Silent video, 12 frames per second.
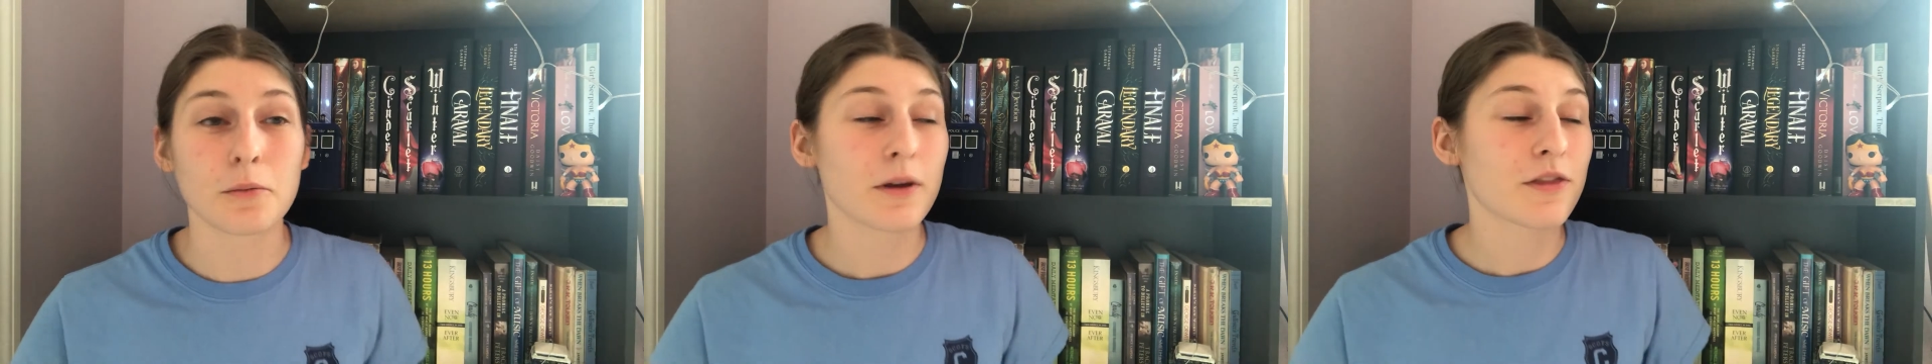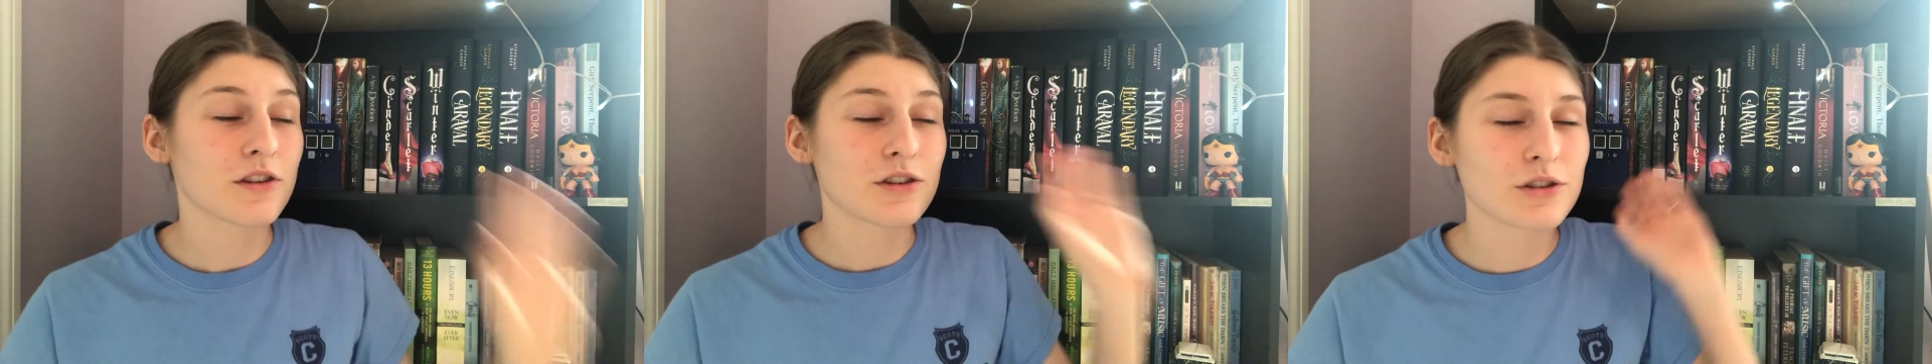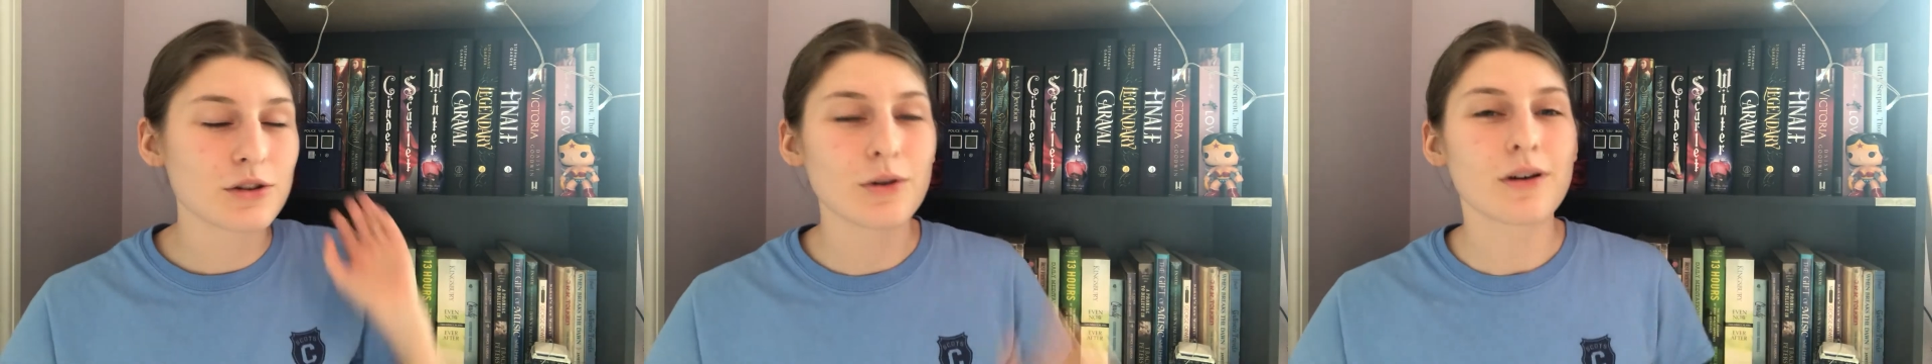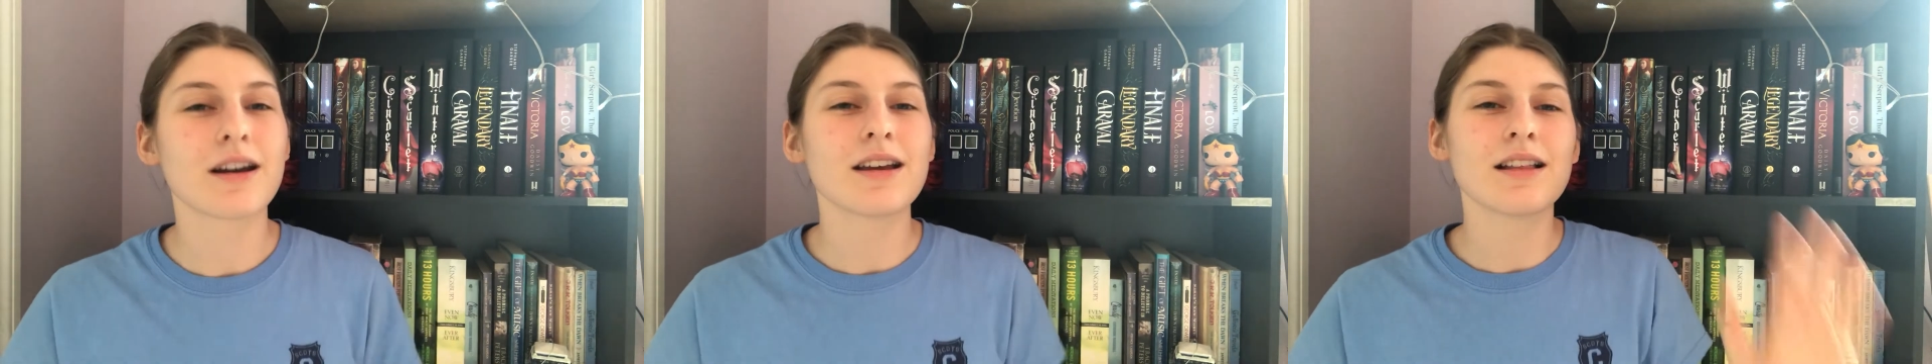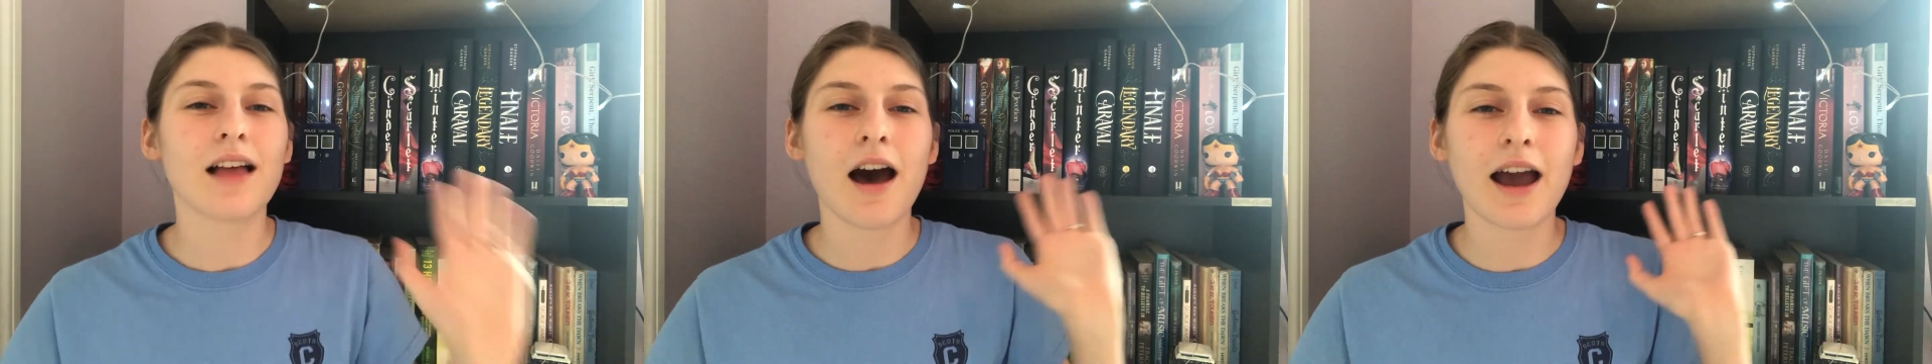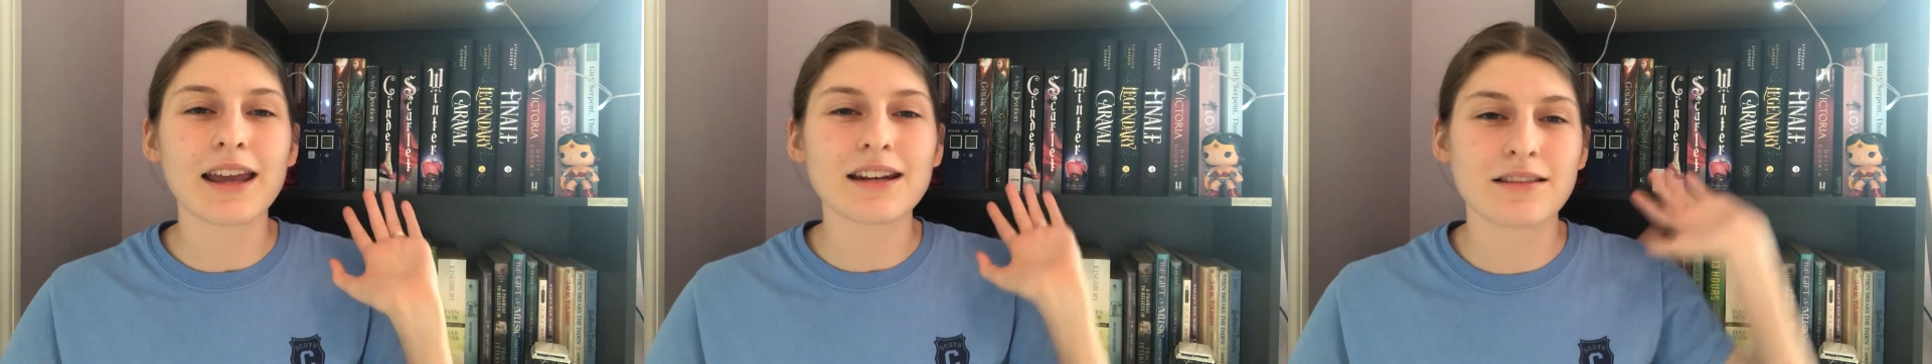But the
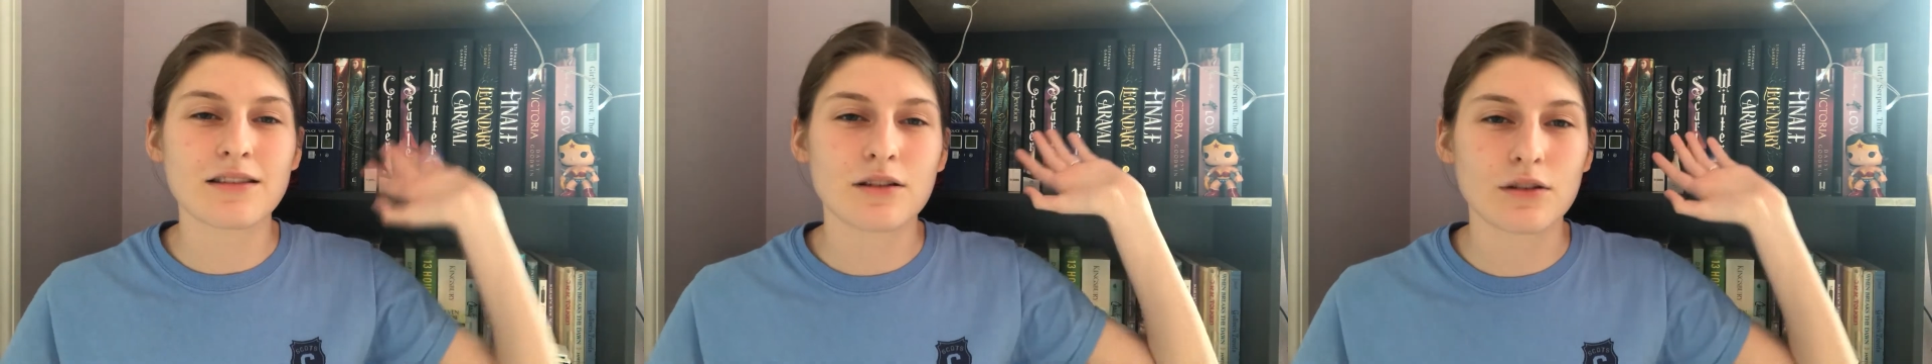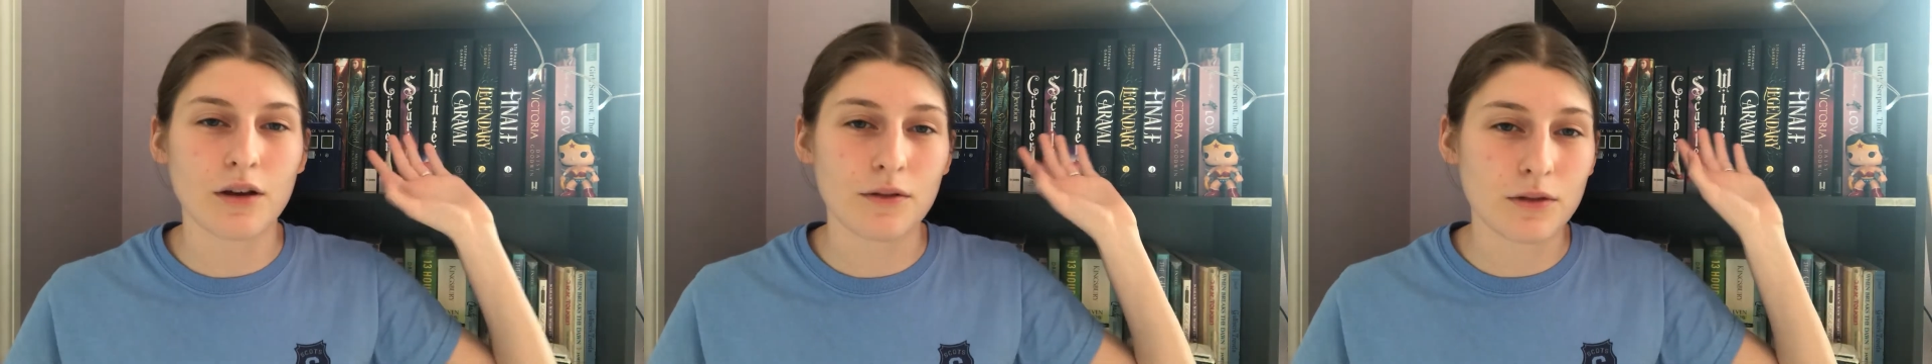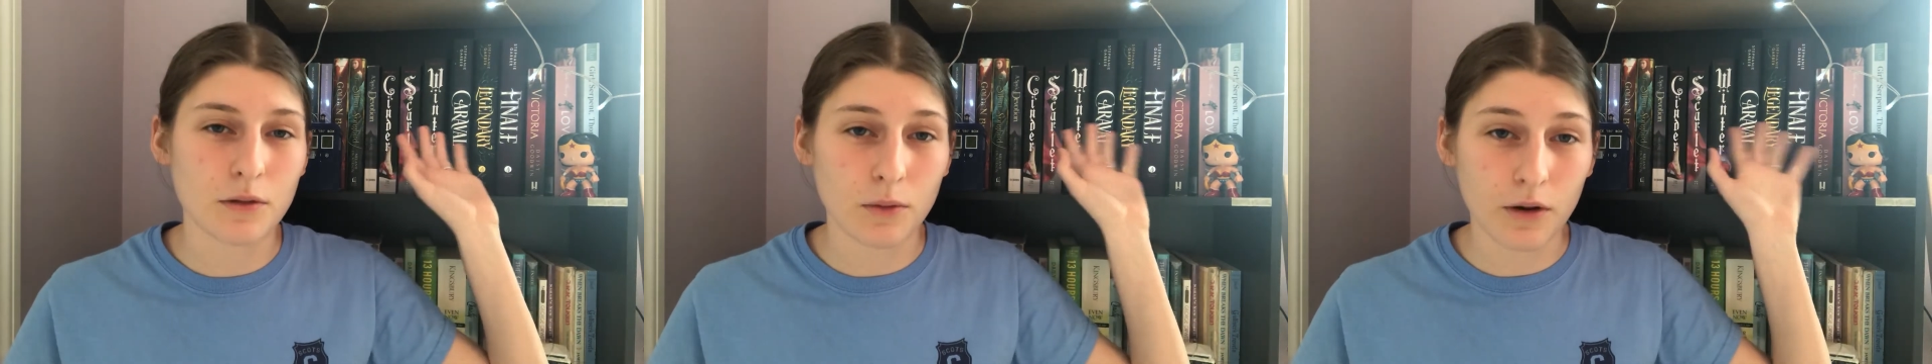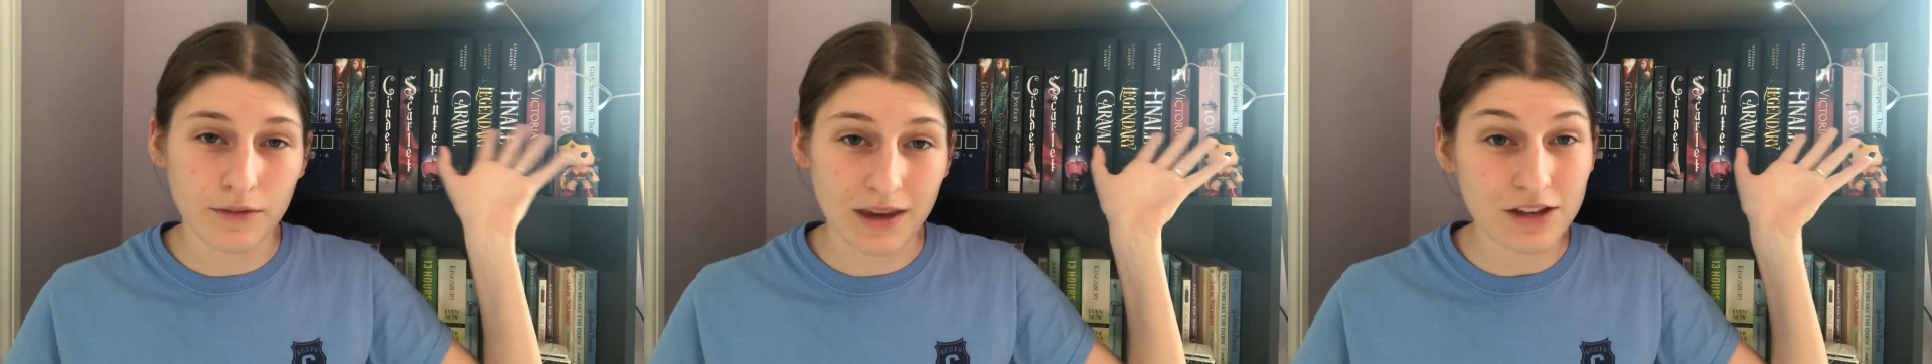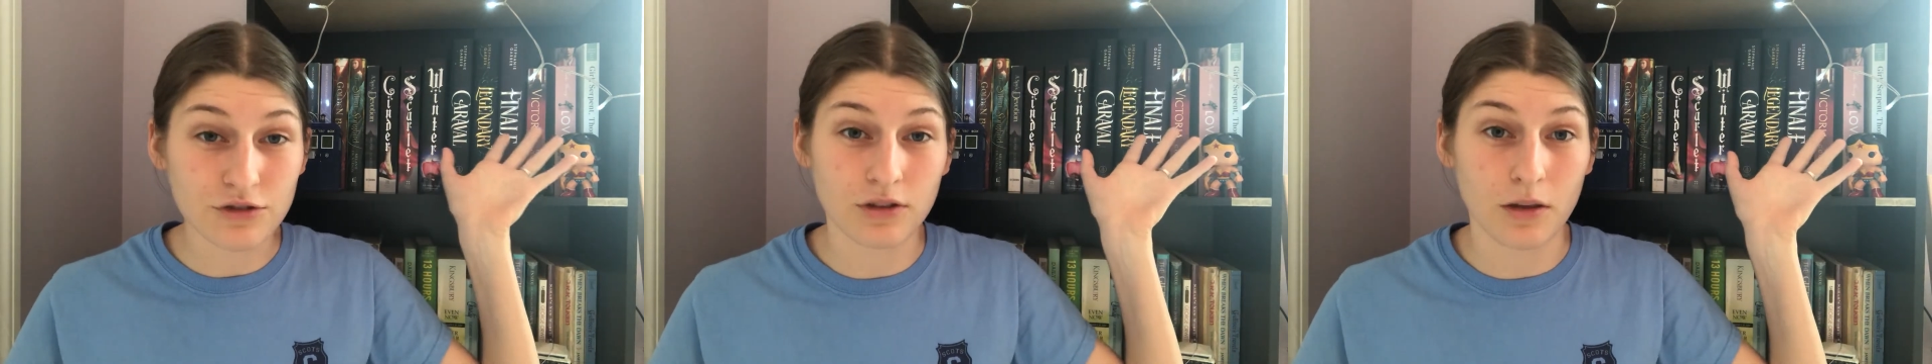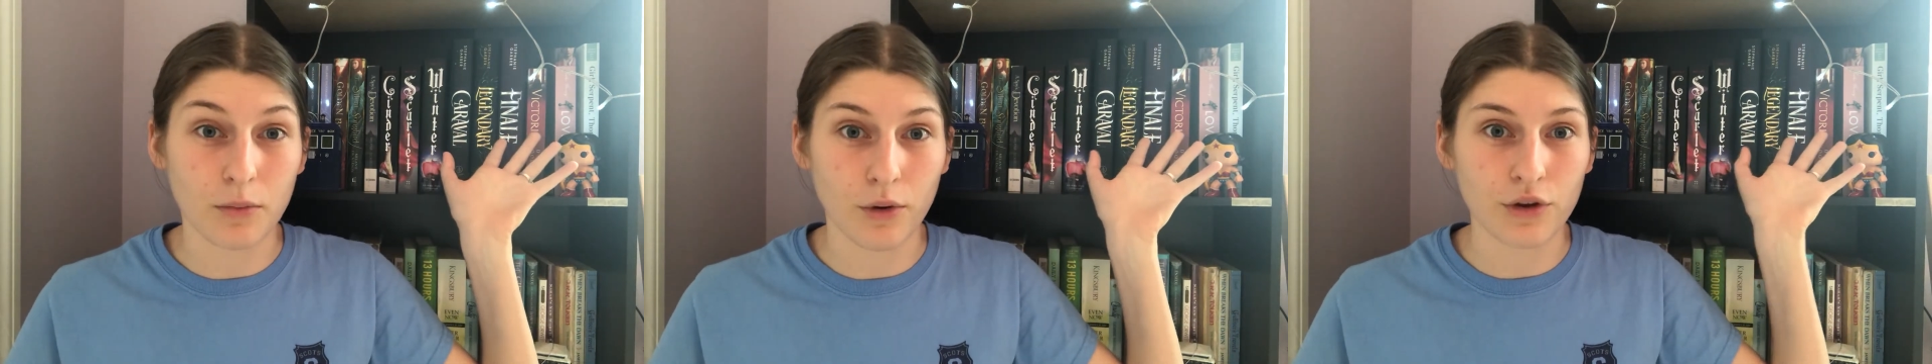storyline and of each of
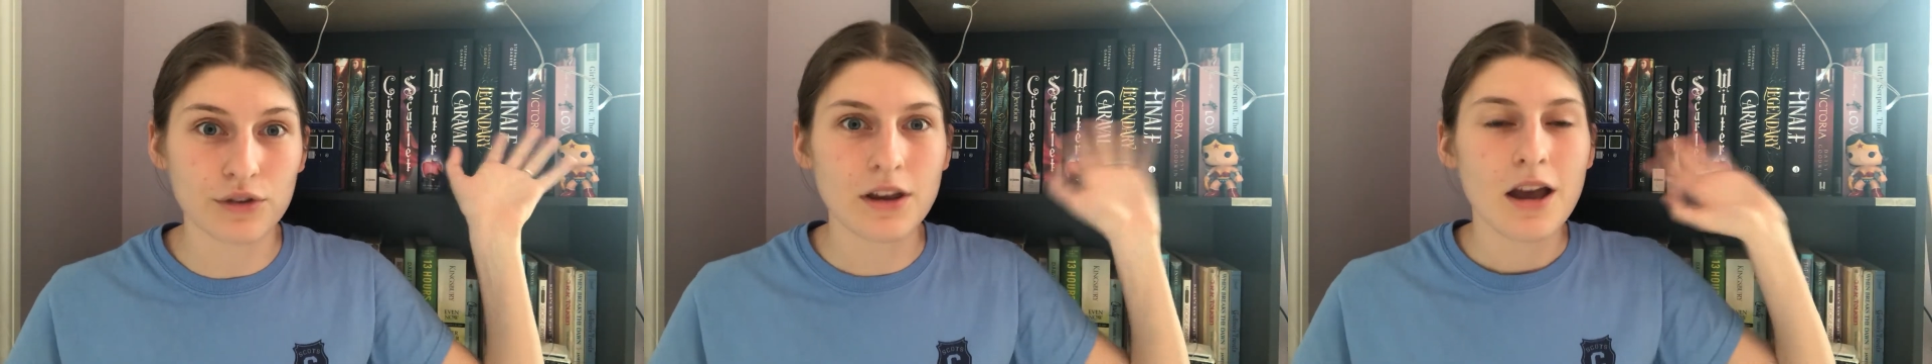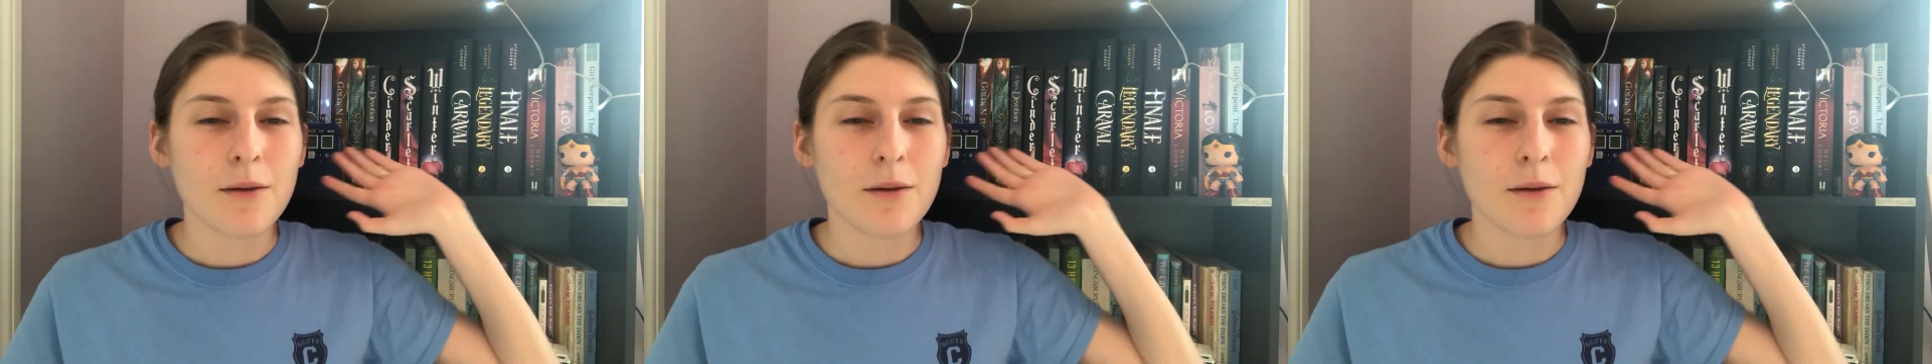the books,